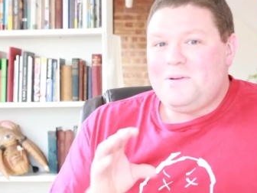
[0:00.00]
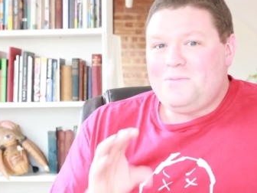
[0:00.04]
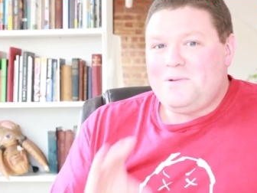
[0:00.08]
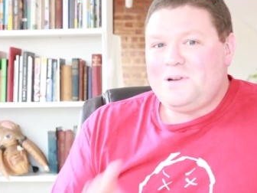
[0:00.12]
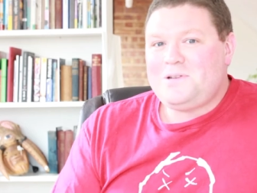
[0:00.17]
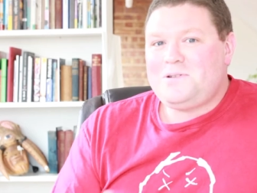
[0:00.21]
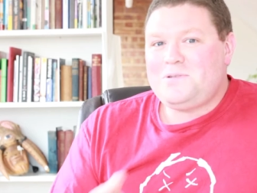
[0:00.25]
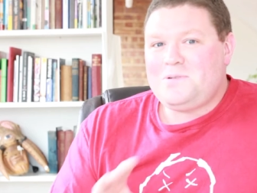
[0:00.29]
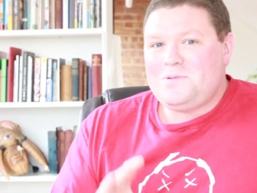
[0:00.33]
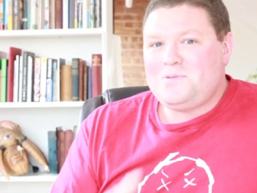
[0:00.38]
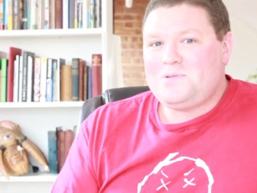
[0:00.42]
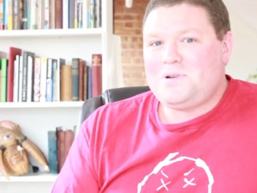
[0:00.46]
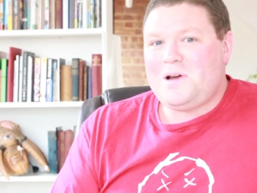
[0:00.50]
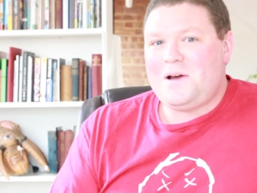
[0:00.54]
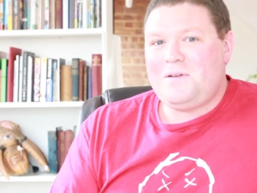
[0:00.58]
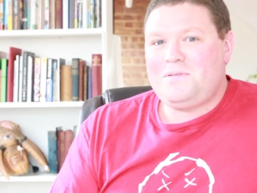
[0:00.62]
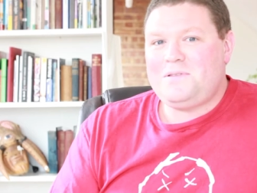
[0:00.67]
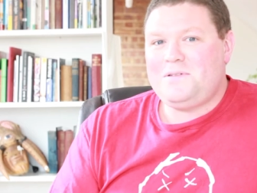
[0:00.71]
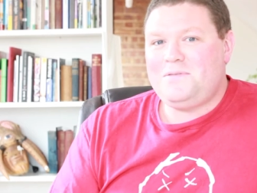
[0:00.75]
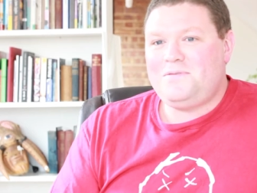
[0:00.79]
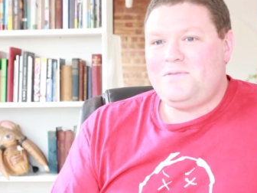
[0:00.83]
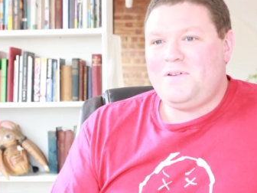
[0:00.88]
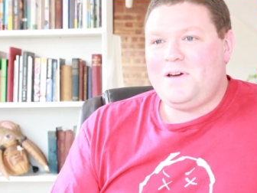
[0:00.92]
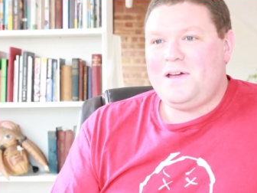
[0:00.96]
the original
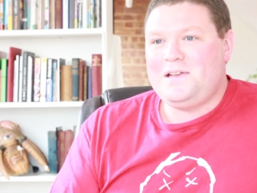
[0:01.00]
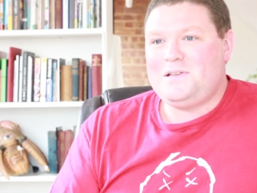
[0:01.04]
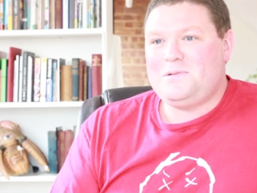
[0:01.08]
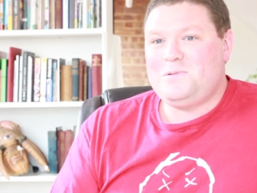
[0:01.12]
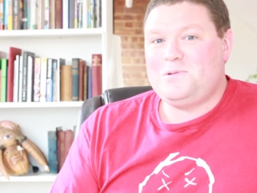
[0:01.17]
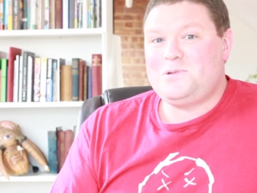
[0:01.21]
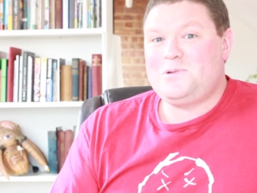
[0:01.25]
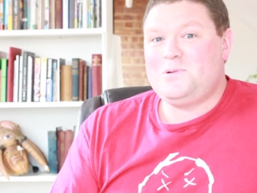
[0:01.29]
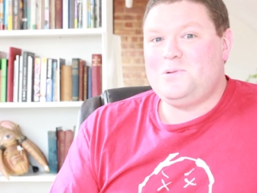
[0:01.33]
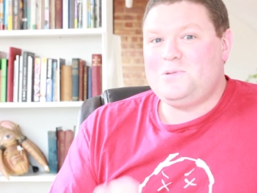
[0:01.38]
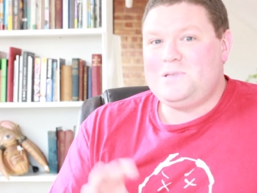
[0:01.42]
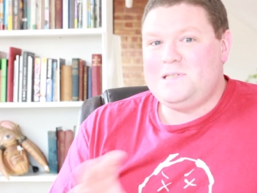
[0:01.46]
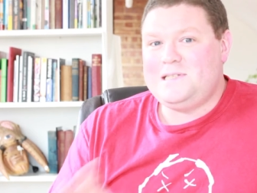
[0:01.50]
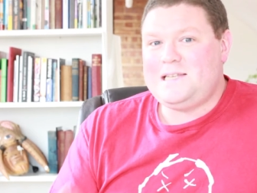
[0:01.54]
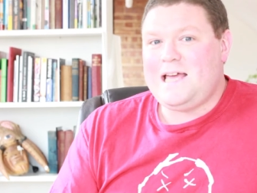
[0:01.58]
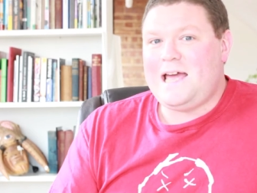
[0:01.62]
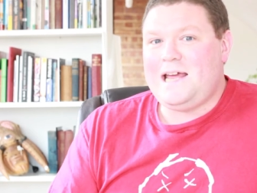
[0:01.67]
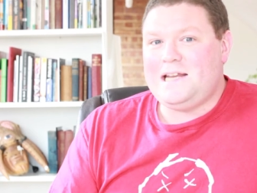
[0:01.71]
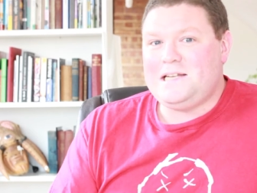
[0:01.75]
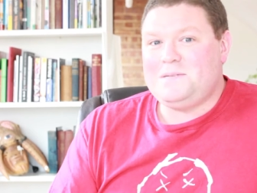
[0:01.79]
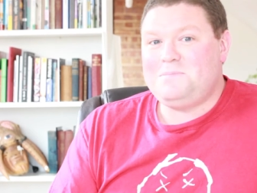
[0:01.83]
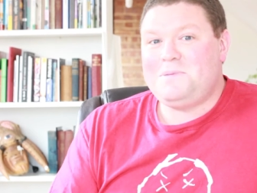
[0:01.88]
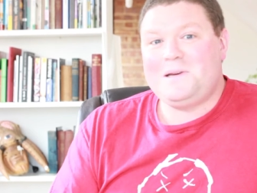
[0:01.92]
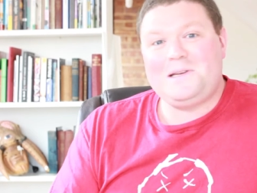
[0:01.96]
draft of Furnace was called
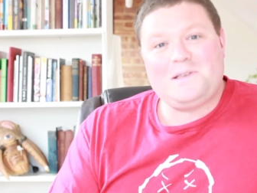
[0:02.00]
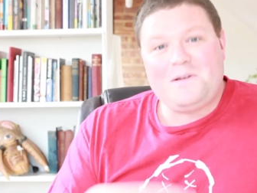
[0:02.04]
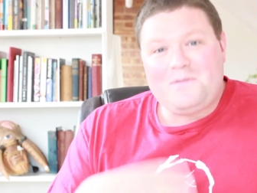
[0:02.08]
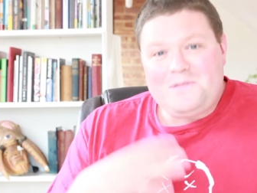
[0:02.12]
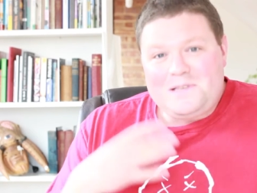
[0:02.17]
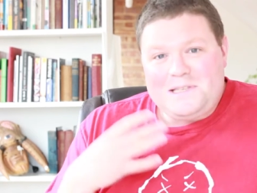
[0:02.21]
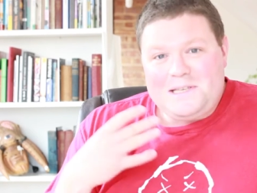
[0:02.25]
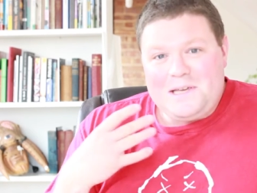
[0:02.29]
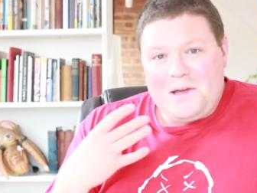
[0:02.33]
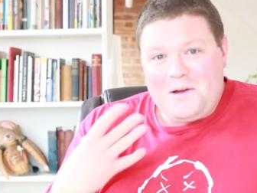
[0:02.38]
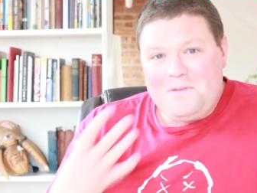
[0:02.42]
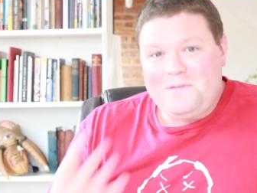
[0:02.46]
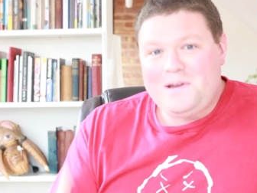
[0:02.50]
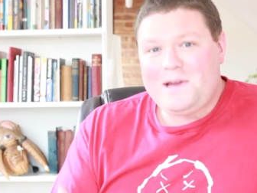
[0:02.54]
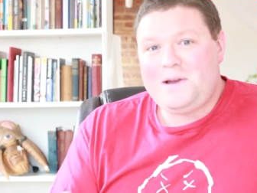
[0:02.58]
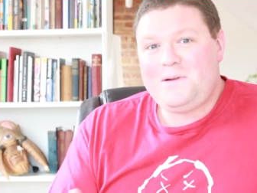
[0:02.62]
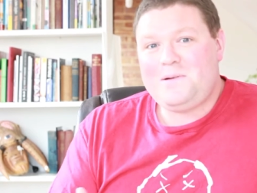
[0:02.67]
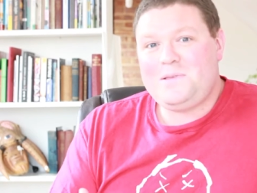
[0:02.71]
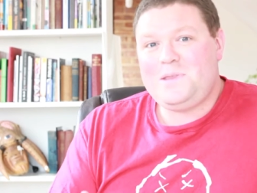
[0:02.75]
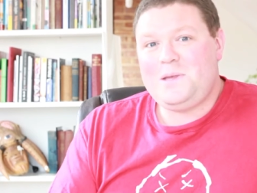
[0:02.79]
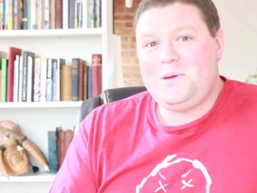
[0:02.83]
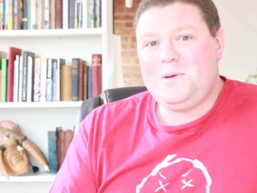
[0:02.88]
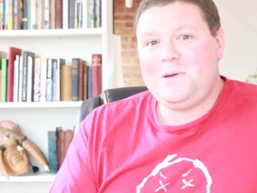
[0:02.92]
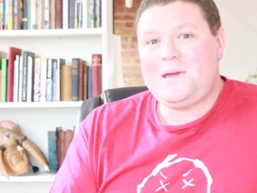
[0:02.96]
Zed, because obviously over here
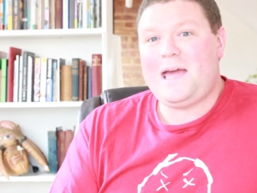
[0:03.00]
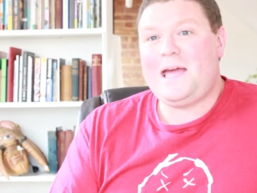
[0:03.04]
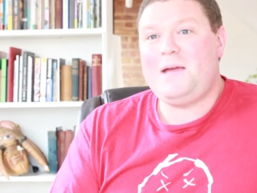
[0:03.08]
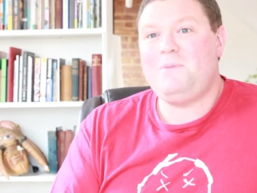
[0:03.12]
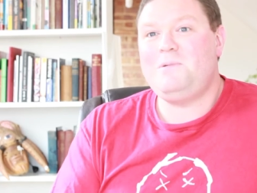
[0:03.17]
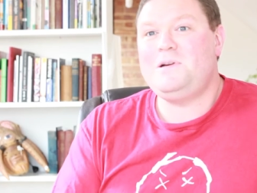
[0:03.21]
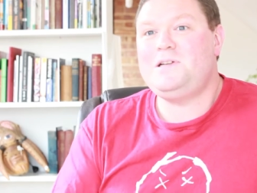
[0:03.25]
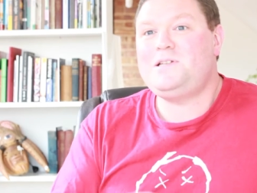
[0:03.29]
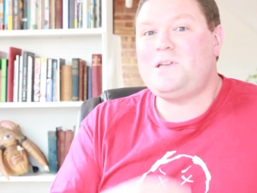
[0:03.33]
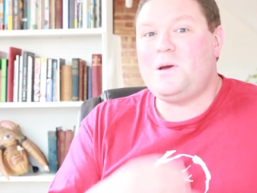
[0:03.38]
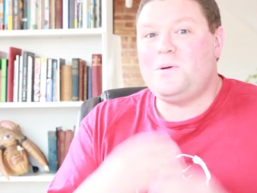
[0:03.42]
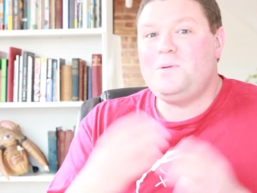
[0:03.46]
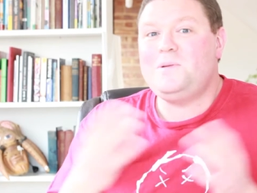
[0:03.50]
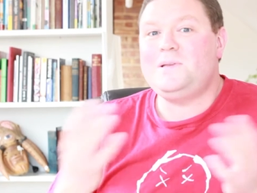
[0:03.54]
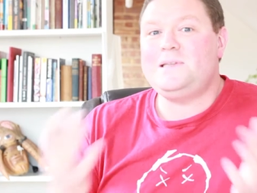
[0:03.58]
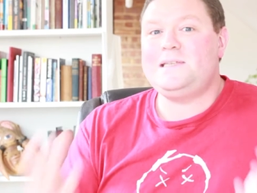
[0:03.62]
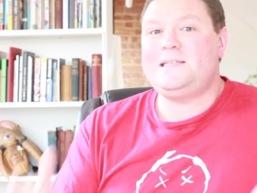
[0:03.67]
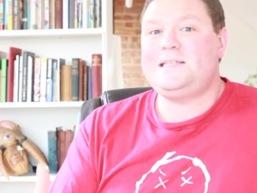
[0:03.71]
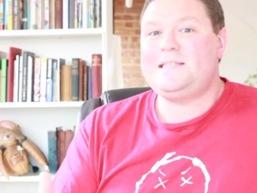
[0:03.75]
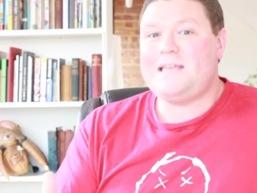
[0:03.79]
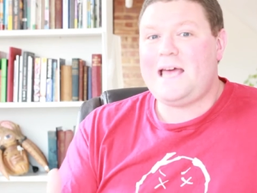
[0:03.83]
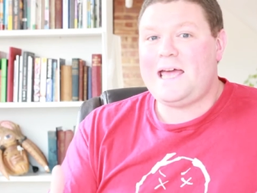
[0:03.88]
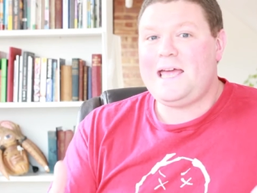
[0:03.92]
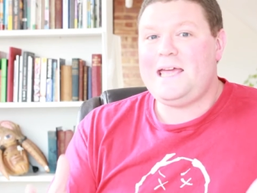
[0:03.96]
in the UK we don't
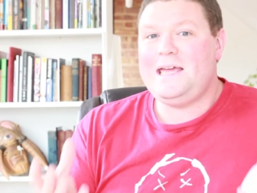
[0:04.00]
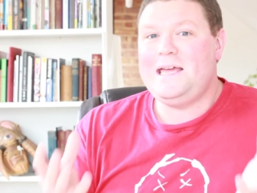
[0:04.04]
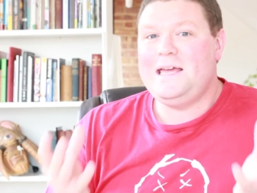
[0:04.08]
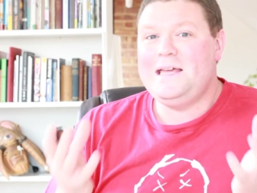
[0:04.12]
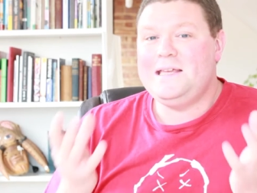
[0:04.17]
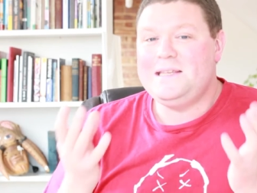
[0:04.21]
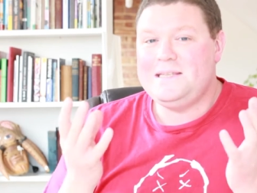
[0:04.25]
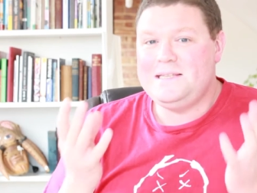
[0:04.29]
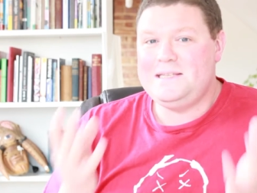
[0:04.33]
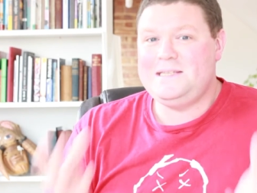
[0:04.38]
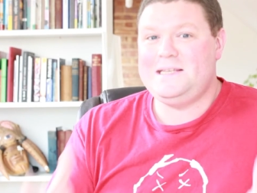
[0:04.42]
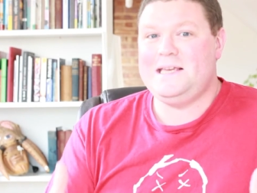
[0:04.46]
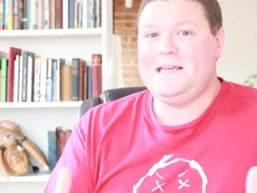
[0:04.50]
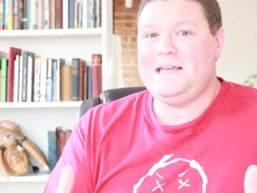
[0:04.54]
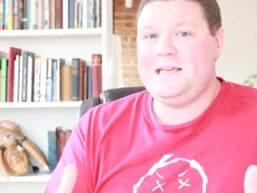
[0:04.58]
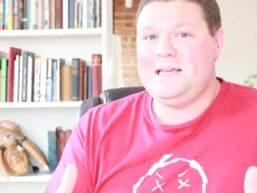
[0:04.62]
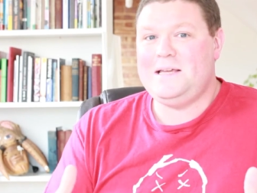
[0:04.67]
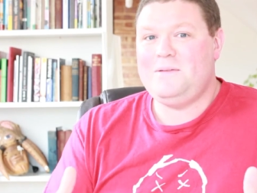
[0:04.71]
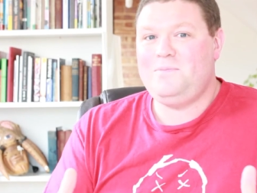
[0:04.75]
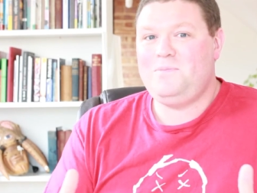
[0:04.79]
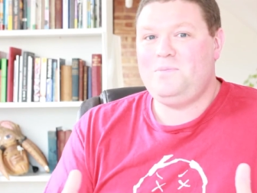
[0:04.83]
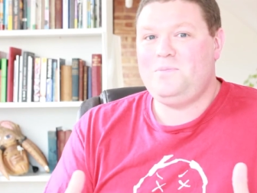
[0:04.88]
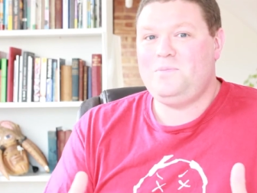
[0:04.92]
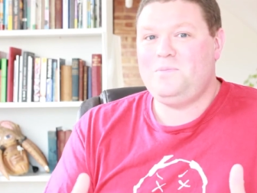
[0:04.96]
say
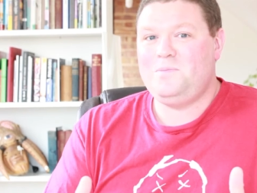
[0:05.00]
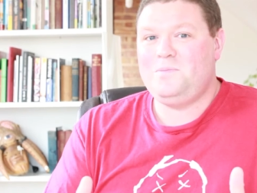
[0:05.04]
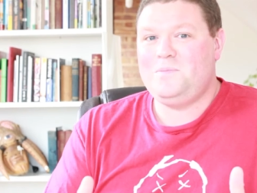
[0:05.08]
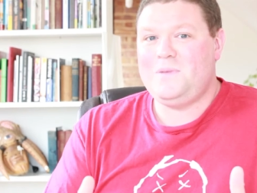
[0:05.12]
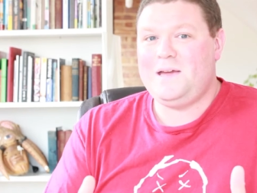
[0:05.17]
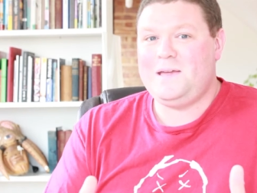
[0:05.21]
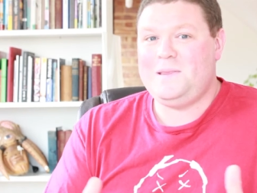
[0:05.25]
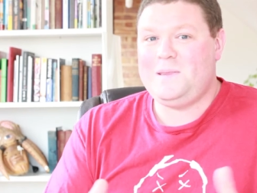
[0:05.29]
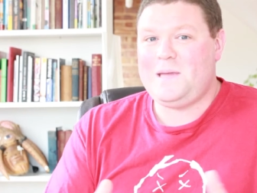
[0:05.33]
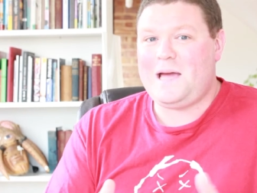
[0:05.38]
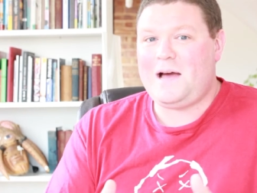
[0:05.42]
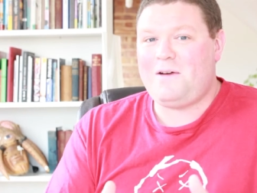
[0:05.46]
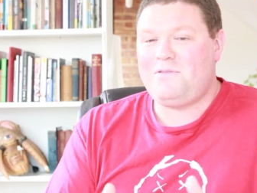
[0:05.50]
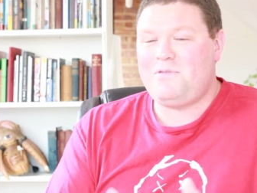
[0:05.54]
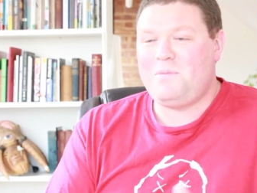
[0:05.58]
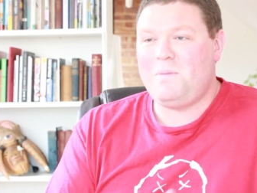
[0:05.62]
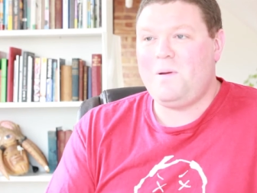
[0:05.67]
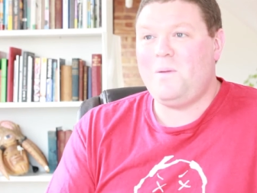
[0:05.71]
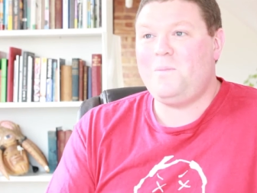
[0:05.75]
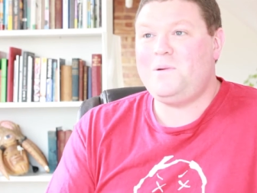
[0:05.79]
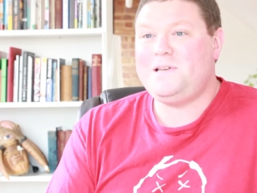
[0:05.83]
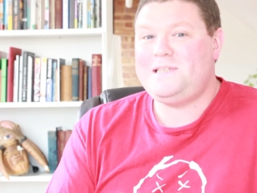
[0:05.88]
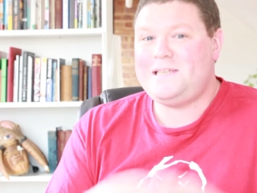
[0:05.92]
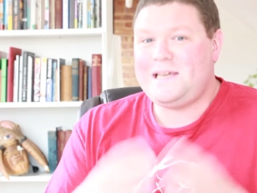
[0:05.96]
Zee in the
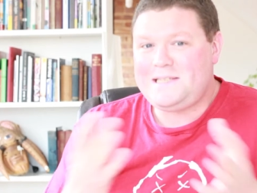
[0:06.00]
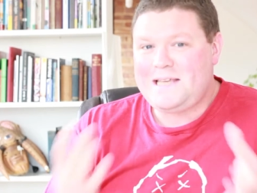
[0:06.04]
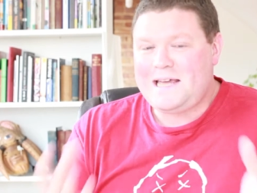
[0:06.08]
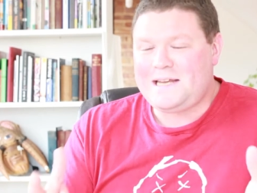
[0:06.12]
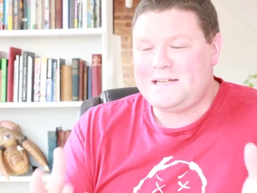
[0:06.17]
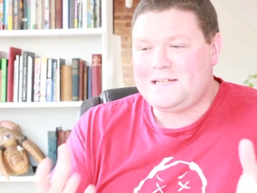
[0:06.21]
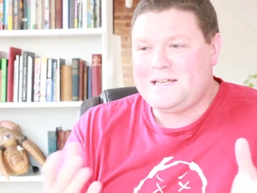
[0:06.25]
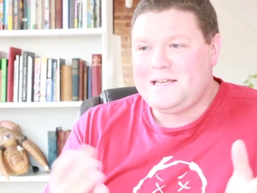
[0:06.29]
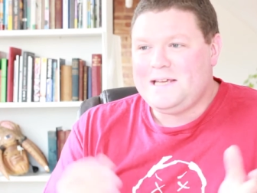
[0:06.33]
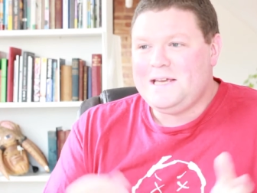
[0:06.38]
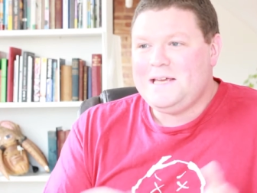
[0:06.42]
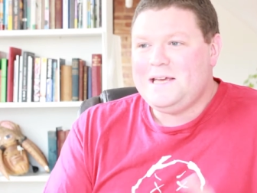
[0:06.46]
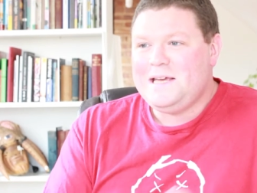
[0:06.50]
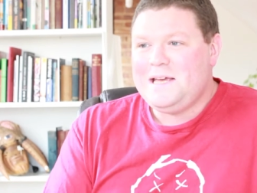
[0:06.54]
alphabet, we say Zed.